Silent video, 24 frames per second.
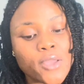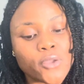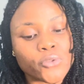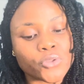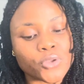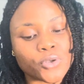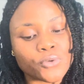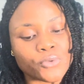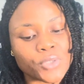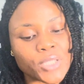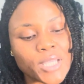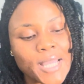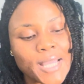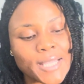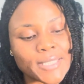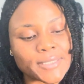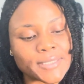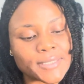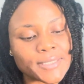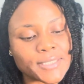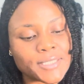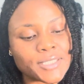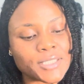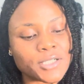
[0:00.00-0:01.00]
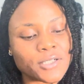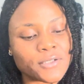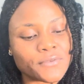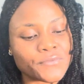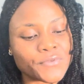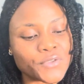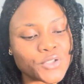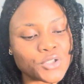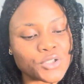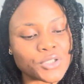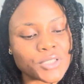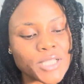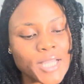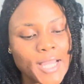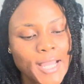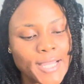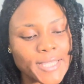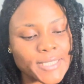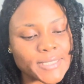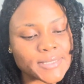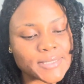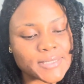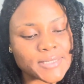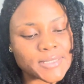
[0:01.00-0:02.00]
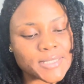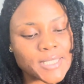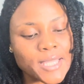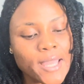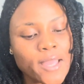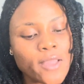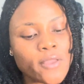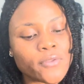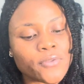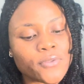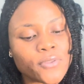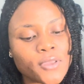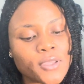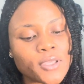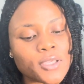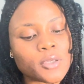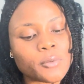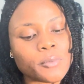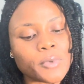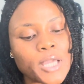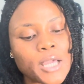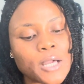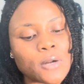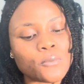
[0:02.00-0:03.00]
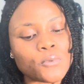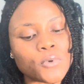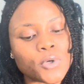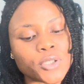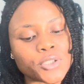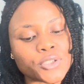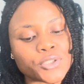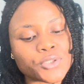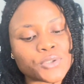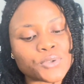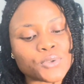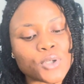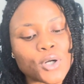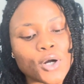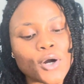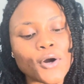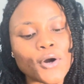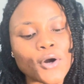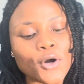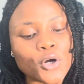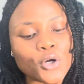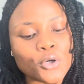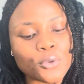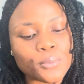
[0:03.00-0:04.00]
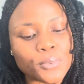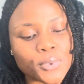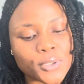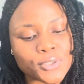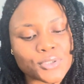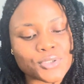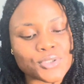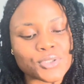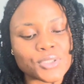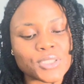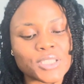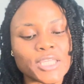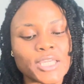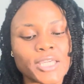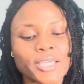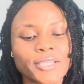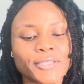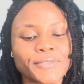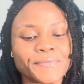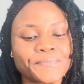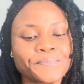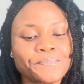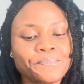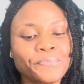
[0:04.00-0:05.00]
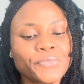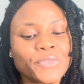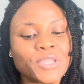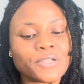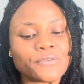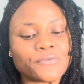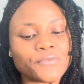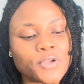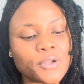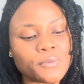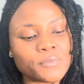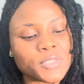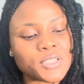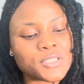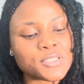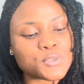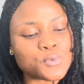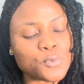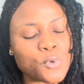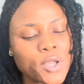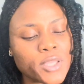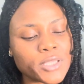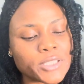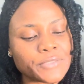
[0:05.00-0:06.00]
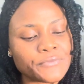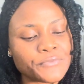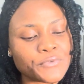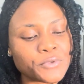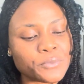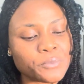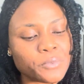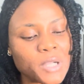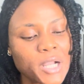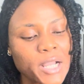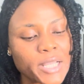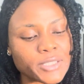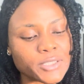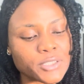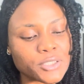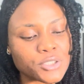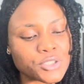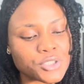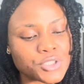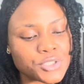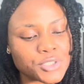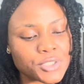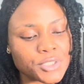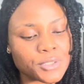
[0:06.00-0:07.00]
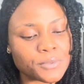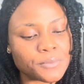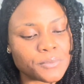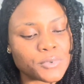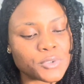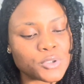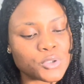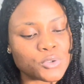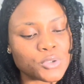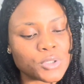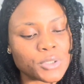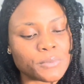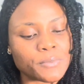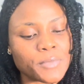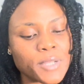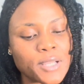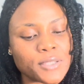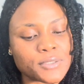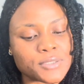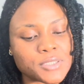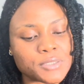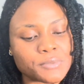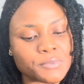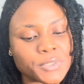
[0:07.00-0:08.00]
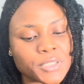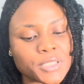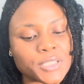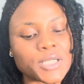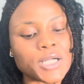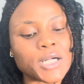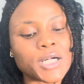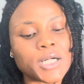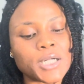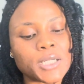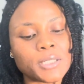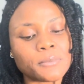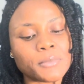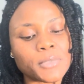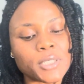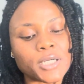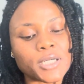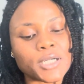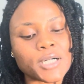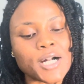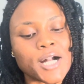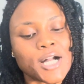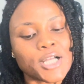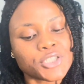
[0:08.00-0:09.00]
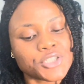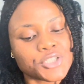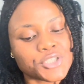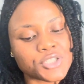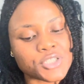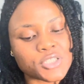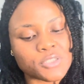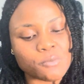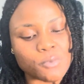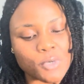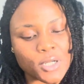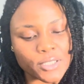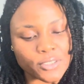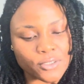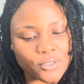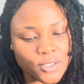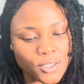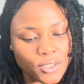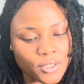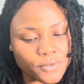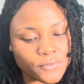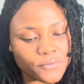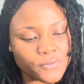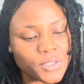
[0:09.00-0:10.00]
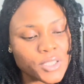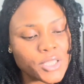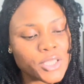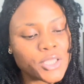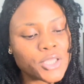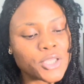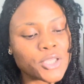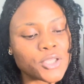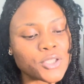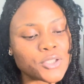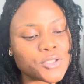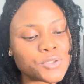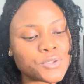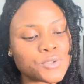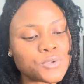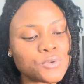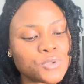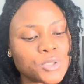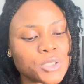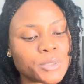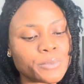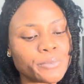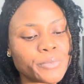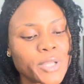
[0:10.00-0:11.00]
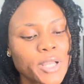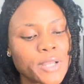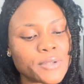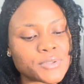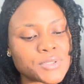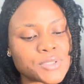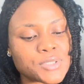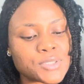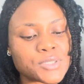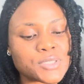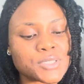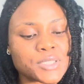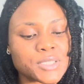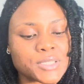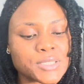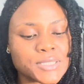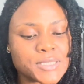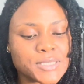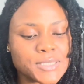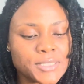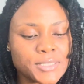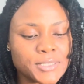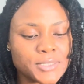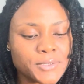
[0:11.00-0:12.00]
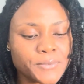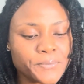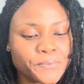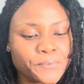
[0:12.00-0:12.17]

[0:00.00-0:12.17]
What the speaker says: the reality of your guides. Think about what you hope to gain from this wonderful partnership you're about to become a conscious part of, and you are bound to succeed.